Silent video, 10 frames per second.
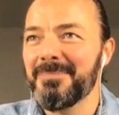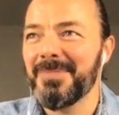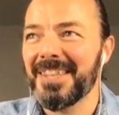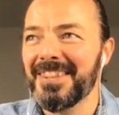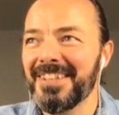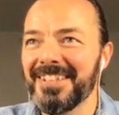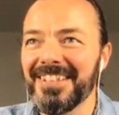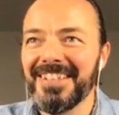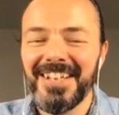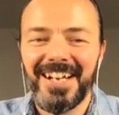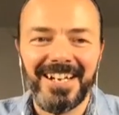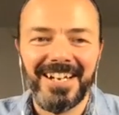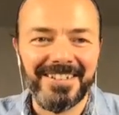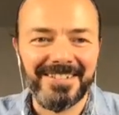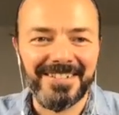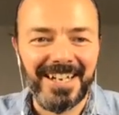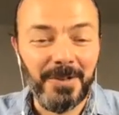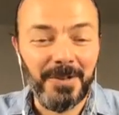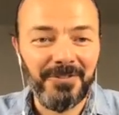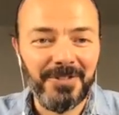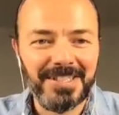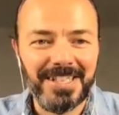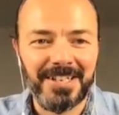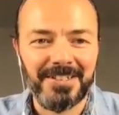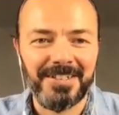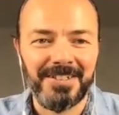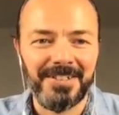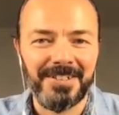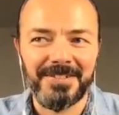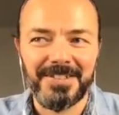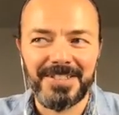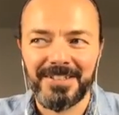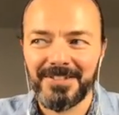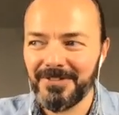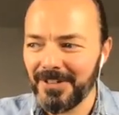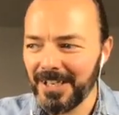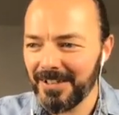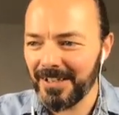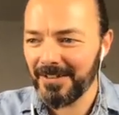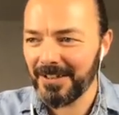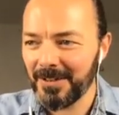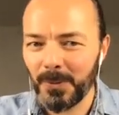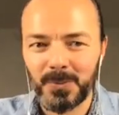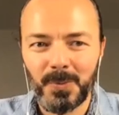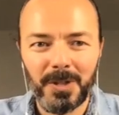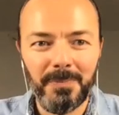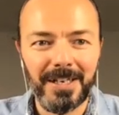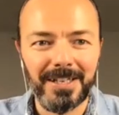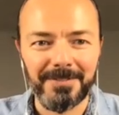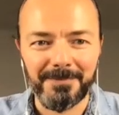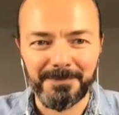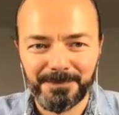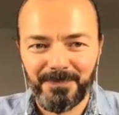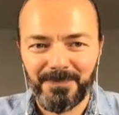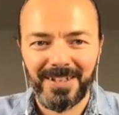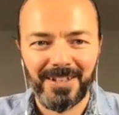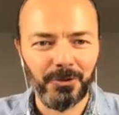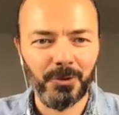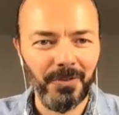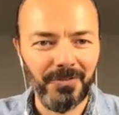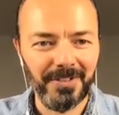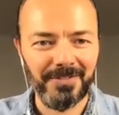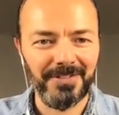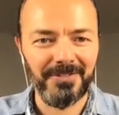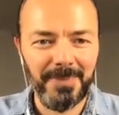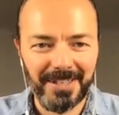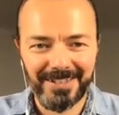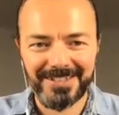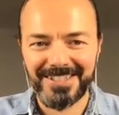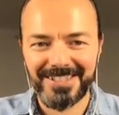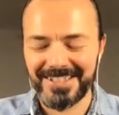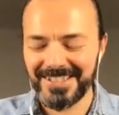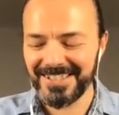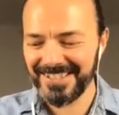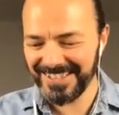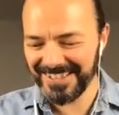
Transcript: bad thing. Uh, I, I, first started in, in, second grade, I think it was with a Pelikan. I don't know if, if, if Pelikans still exist,